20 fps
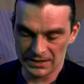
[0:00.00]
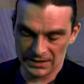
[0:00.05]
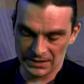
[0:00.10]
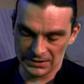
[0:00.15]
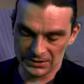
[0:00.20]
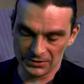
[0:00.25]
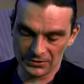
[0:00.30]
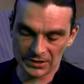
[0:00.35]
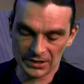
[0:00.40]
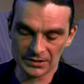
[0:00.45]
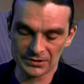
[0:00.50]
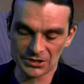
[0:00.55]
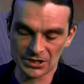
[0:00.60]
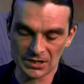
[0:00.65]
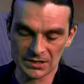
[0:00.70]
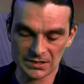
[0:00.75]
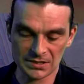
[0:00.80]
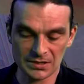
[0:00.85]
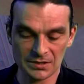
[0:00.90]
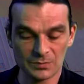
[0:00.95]
You can
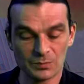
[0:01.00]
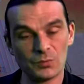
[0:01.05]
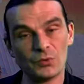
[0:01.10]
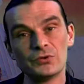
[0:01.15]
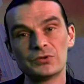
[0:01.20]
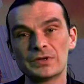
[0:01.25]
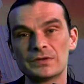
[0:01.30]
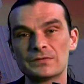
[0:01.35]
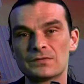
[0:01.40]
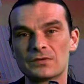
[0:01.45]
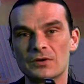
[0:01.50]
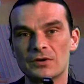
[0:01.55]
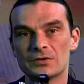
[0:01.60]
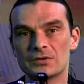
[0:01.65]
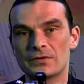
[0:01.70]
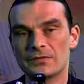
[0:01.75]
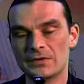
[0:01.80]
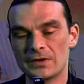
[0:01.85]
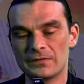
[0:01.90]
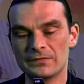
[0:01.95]
just put in front
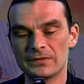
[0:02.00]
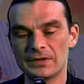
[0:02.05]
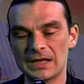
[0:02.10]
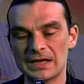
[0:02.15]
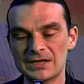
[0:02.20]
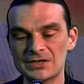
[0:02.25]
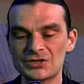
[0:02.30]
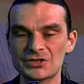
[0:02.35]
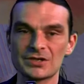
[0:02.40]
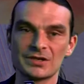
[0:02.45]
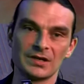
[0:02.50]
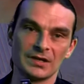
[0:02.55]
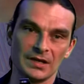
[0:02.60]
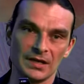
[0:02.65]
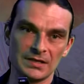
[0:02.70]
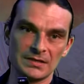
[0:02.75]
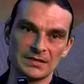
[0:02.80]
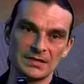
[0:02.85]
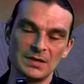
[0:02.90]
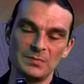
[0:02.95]
of your flash
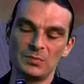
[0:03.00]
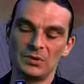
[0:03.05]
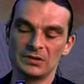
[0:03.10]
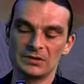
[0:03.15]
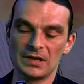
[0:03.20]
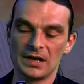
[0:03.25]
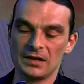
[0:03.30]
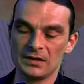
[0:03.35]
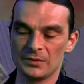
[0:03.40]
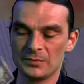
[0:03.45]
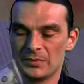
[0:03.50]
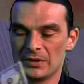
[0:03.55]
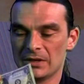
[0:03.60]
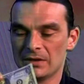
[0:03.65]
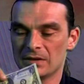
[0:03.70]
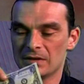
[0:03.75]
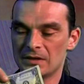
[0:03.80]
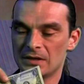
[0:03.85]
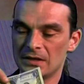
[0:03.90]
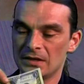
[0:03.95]
a simple dollar
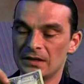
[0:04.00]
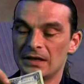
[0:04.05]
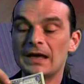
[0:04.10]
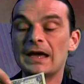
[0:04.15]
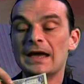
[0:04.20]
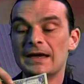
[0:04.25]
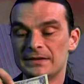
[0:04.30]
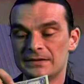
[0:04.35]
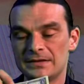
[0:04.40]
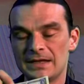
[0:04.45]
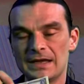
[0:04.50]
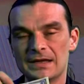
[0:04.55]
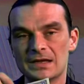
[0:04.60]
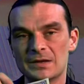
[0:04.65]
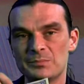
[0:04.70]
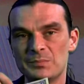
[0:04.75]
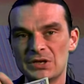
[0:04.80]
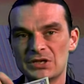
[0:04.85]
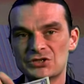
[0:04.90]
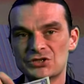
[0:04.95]
bill and take a
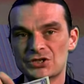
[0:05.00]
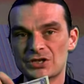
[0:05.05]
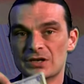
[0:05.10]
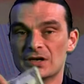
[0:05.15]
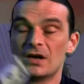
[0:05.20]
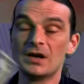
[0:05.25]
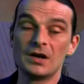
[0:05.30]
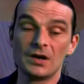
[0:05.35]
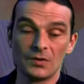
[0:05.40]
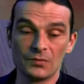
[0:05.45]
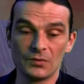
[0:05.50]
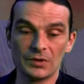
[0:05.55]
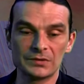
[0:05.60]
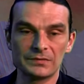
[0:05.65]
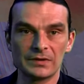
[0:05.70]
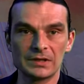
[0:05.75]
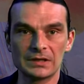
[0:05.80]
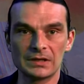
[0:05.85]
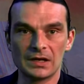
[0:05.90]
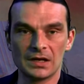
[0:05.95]
picture. What
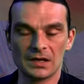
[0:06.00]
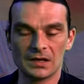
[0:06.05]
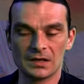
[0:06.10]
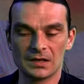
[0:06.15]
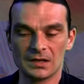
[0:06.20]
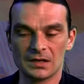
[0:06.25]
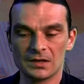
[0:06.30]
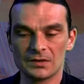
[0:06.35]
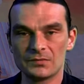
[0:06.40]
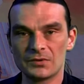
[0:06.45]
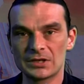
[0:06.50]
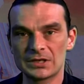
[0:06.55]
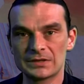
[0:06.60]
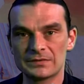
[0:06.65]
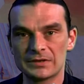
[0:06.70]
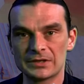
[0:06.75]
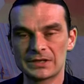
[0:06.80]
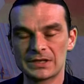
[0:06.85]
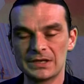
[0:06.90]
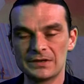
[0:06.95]
it
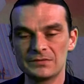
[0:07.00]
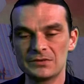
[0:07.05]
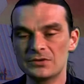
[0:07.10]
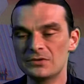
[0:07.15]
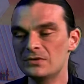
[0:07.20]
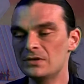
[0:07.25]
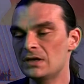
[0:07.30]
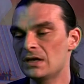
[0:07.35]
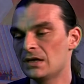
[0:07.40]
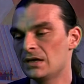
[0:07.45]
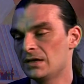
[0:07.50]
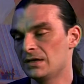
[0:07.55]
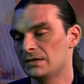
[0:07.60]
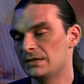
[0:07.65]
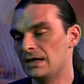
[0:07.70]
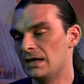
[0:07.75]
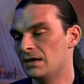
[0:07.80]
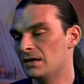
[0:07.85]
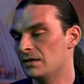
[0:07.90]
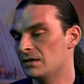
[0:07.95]
will give you?
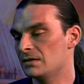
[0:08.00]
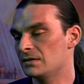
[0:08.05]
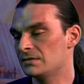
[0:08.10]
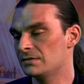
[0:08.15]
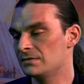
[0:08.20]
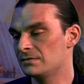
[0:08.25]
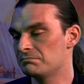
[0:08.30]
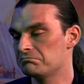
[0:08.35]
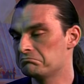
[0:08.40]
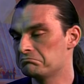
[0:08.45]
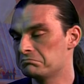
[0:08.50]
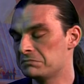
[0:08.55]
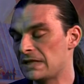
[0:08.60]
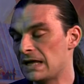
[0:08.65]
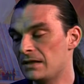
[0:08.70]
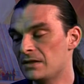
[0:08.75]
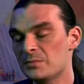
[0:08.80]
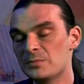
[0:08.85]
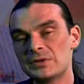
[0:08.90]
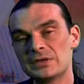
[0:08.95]

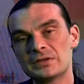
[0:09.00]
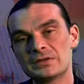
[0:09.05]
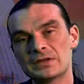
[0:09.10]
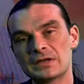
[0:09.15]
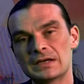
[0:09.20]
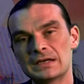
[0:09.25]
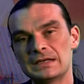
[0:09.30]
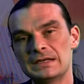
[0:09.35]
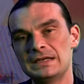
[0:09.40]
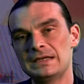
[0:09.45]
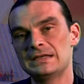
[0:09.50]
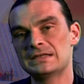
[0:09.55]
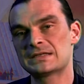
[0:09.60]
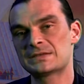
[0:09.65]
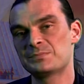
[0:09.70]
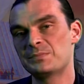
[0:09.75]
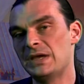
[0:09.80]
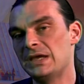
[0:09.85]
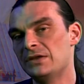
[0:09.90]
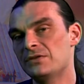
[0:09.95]
Dollar bill is
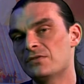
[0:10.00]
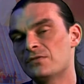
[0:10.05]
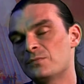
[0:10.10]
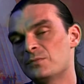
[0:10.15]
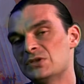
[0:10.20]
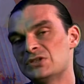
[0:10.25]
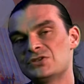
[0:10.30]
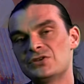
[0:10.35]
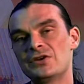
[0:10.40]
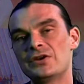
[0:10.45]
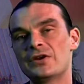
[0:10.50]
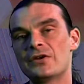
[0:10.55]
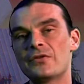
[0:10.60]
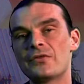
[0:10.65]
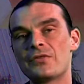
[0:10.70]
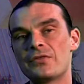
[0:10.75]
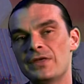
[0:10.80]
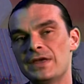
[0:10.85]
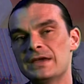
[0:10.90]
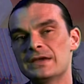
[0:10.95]
made of material
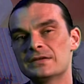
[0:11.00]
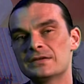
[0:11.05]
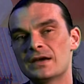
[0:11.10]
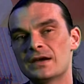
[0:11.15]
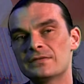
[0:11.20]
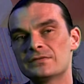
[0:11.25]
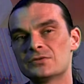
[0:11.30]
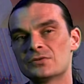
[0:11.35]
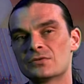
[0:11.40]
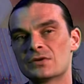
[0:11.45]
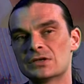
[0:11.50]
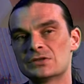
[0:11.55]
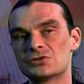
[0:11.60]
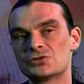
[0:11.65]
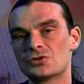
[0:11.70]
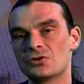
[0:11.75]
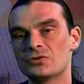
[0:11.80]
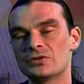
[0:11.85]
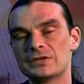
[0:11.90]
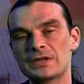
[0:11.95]
thick enough to
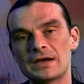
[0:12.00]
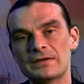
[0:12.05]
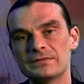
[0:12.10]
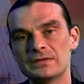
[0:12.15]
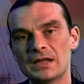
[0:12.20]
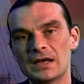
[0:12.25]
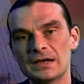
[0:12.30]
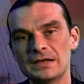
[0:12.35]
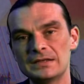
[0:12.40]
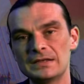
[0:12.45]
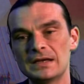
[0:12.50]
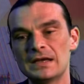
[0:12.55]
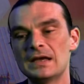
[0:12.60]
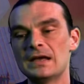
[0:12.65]
control enough light,